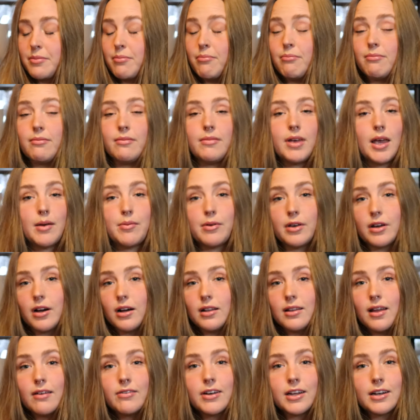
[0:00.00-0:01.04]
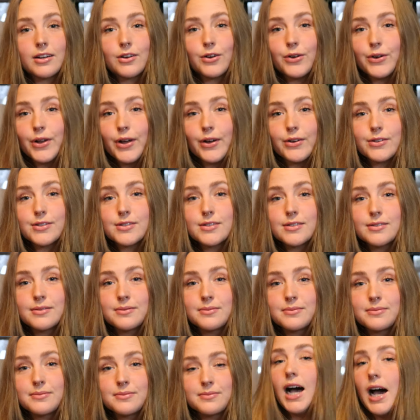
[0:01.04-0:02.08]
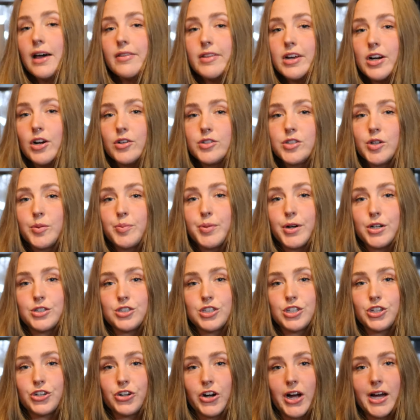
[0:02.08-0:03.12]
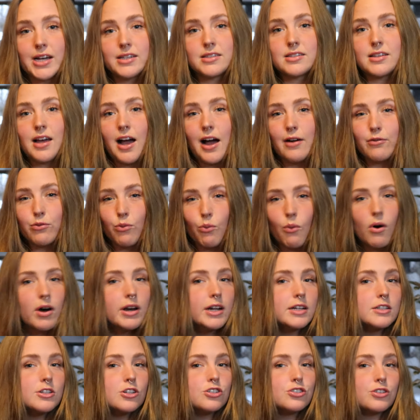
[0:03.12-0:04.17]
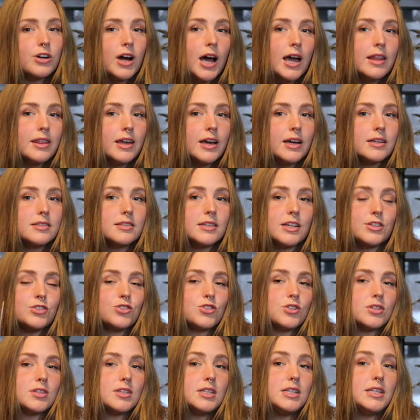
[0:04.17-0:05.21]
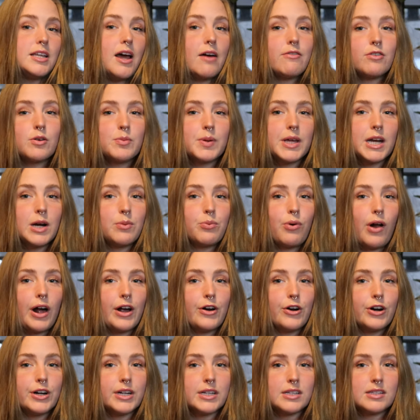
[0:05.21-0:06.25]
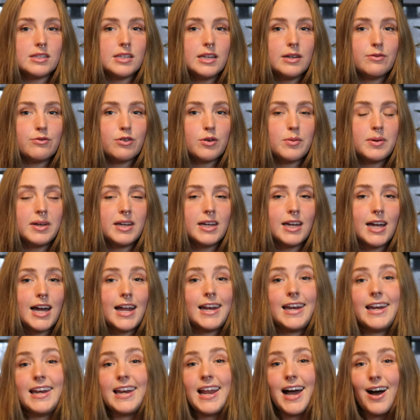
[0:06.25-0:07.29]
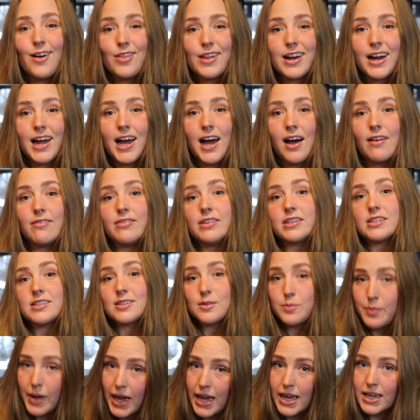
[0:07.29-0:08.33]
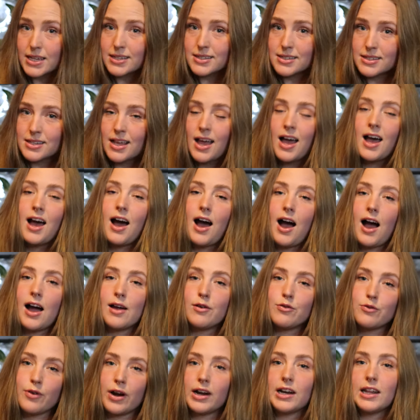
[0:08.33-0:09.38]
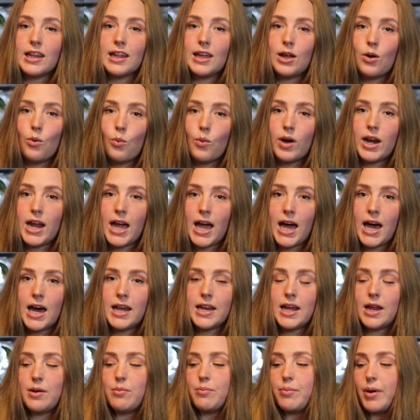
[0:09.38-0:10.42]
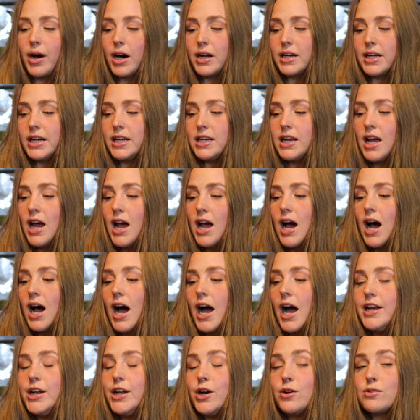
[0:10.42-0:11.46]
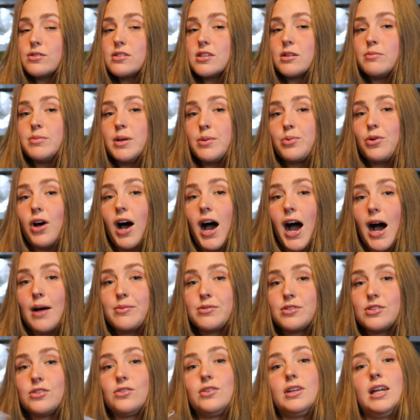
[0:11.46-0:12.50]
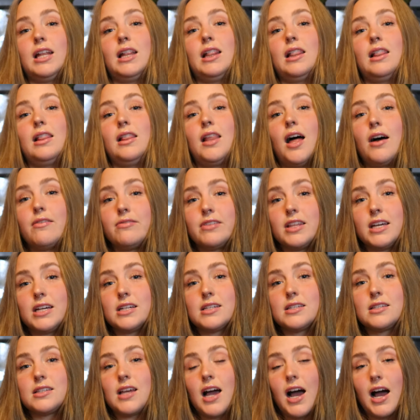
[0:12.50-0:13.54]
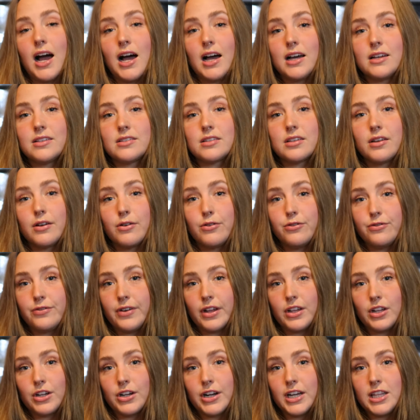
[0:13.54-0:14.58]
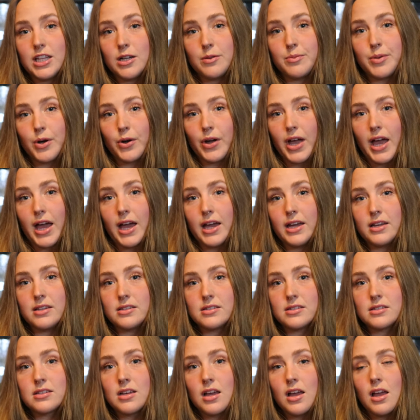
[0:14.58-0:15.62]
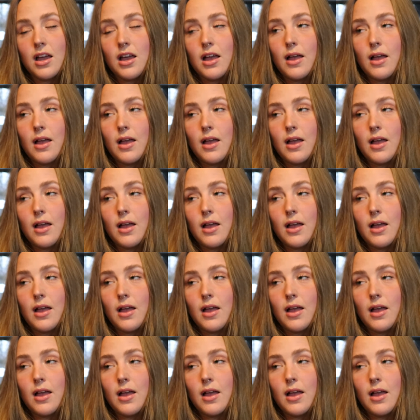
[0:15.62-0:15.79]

maybe I'll love it. Who knows? And then also Persian cress. I've wanted to try this. It's just never been a priority seed for me, and now that I have the space, I finally went ahead and bought it. I know some people absolutely love this as filler in their bouquets.